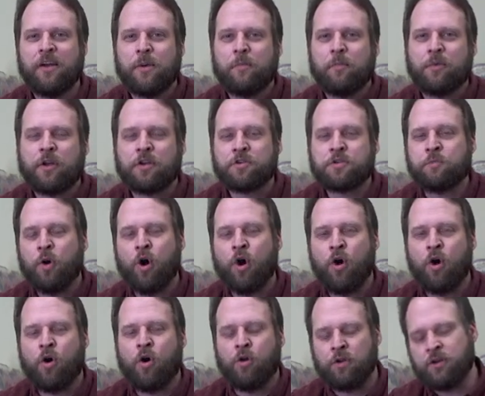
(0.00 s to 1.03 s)
because
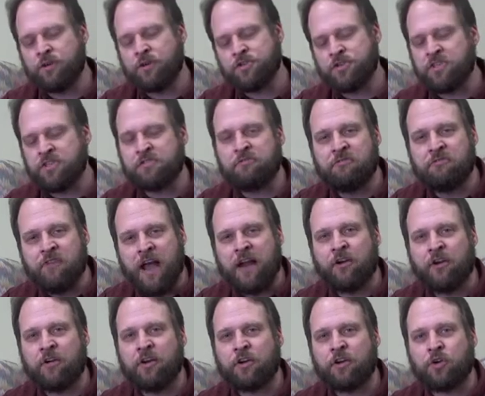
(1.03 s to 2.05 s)
Paul, here's this
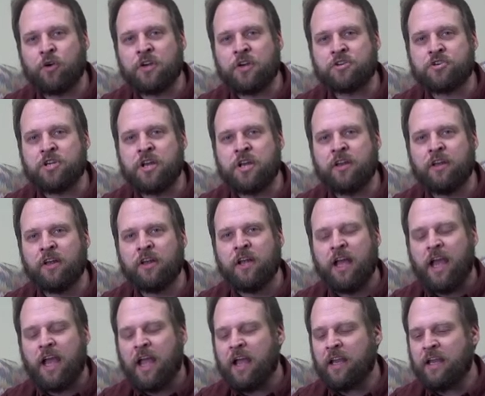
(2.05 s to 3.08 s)
veteran Christian,
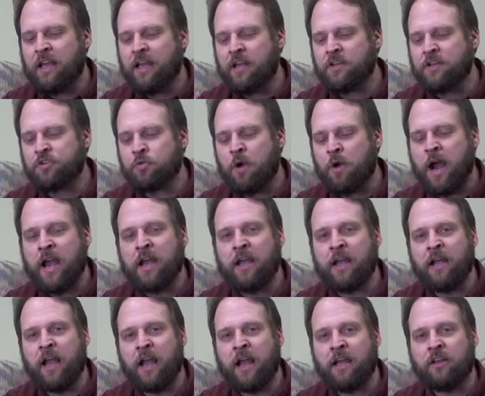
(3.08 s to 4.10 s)
and he is
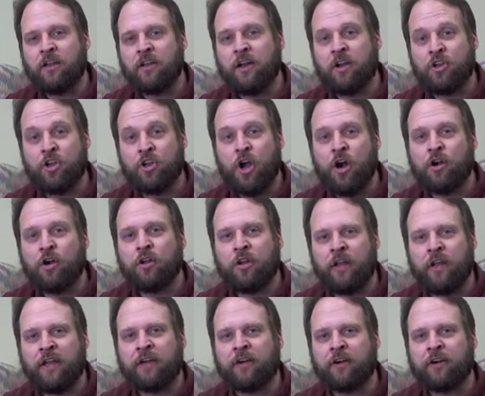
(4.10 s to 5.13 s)
writing a young
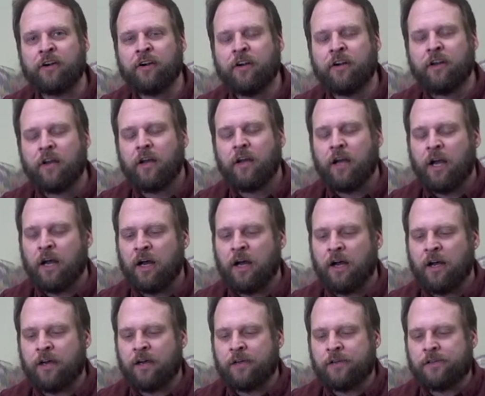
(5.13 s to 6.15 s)
leader
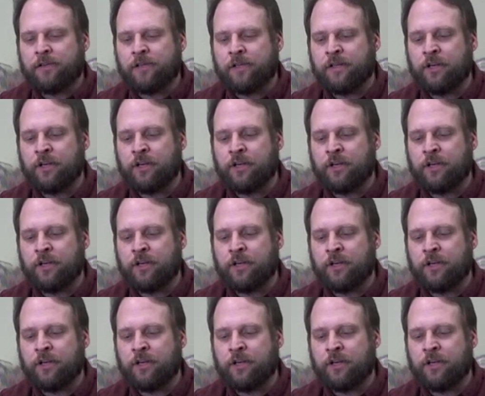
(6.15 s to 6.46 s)
and